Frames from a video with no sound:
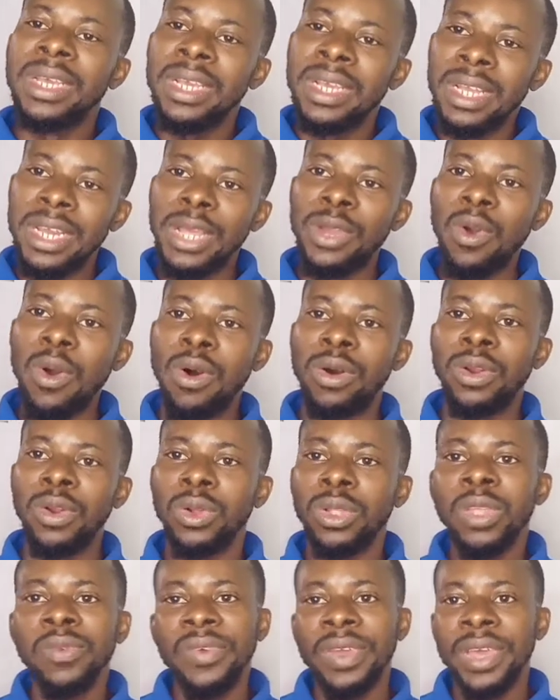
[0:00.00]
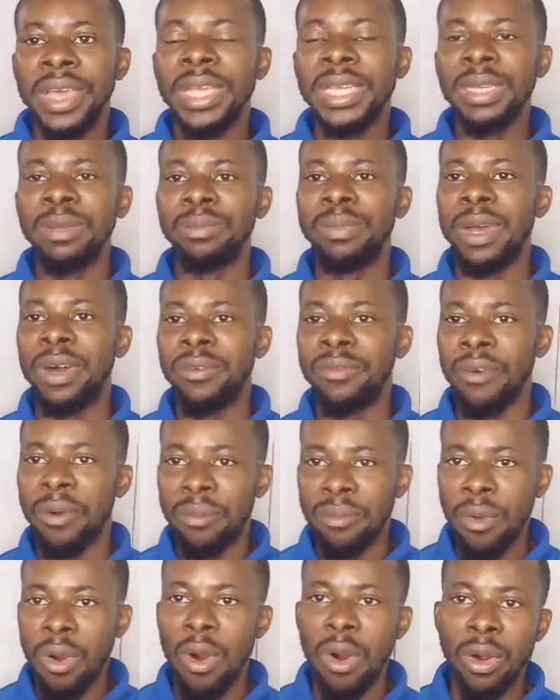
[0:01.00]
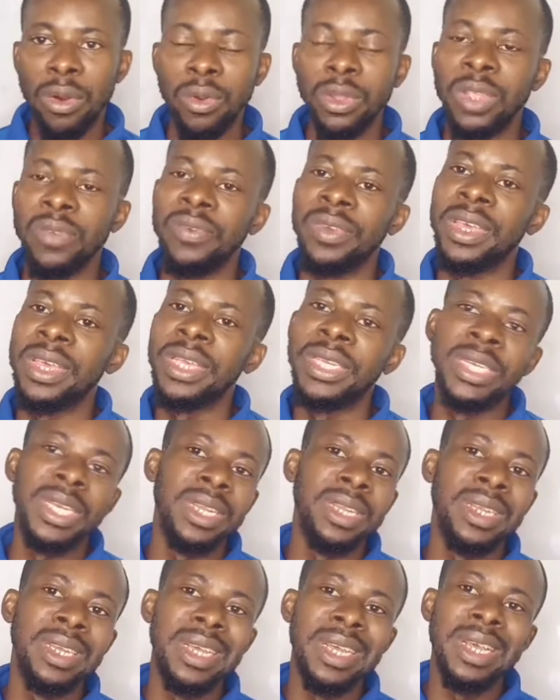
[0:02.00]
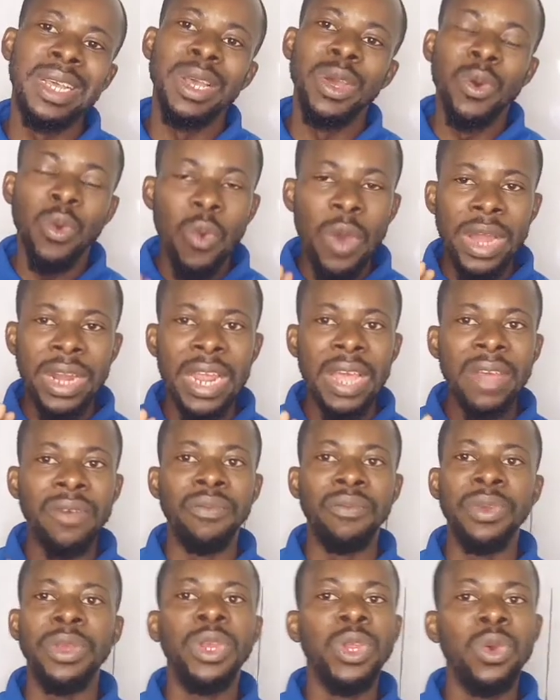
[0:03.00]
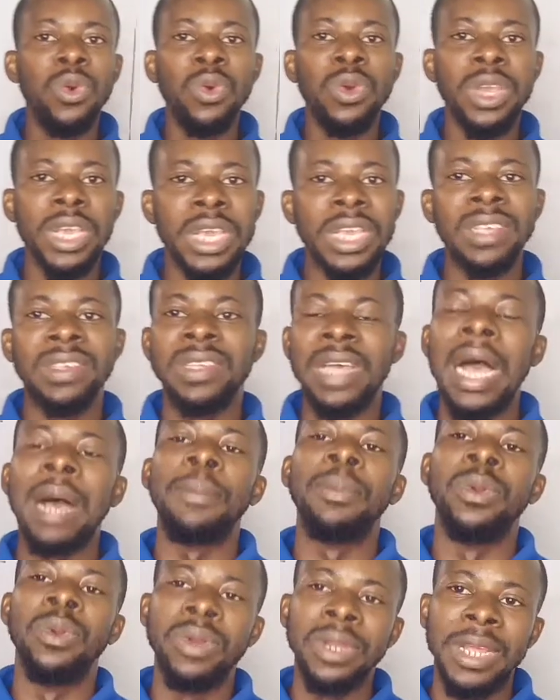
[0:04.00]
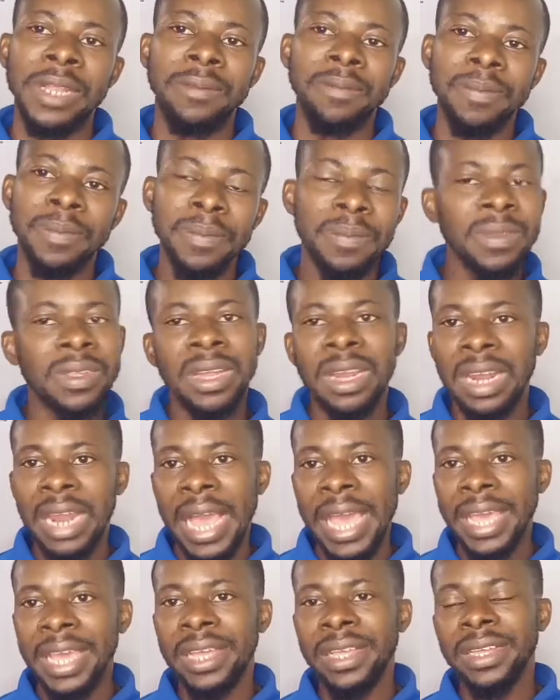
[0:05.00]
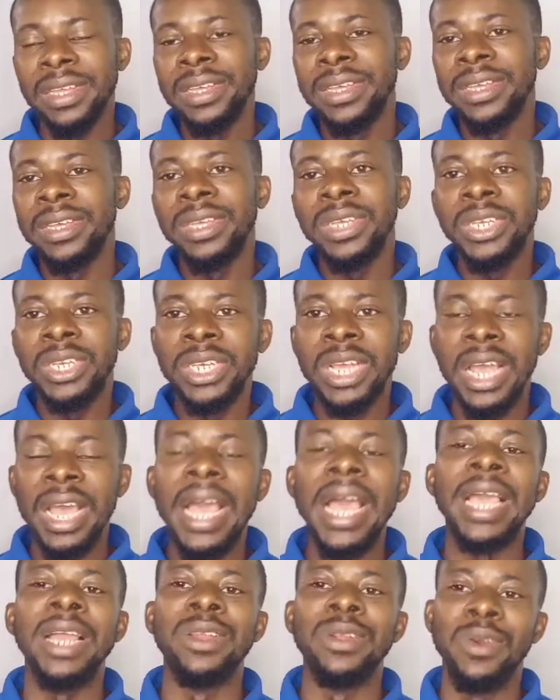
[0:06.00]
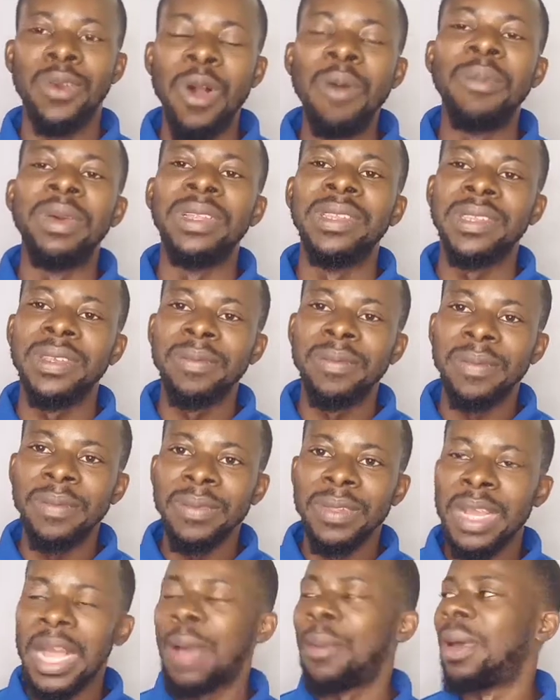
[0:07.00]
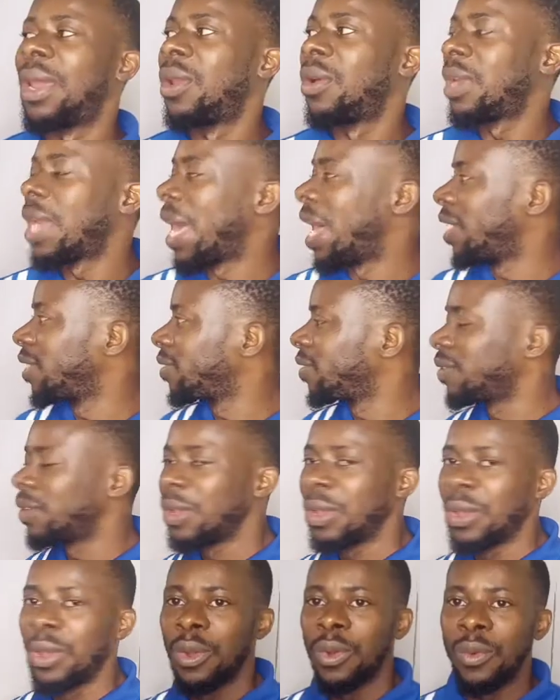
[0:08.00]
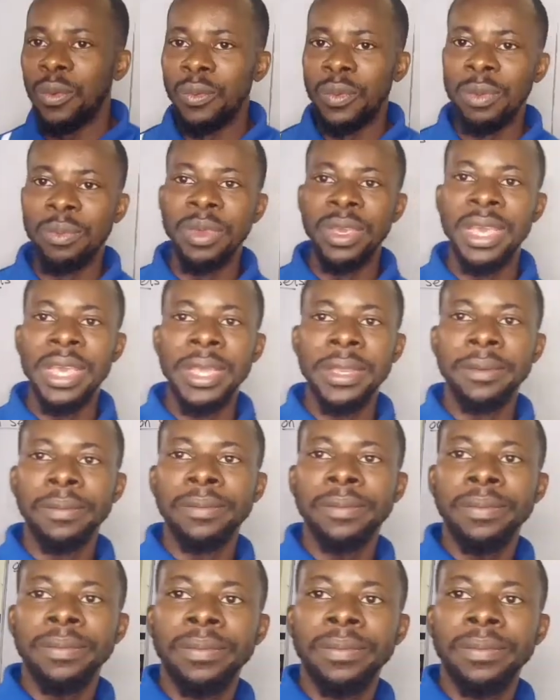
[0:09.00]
Click on notification bell for more notification when a video is uploaded. Like, share, and comment. Come along as we begin.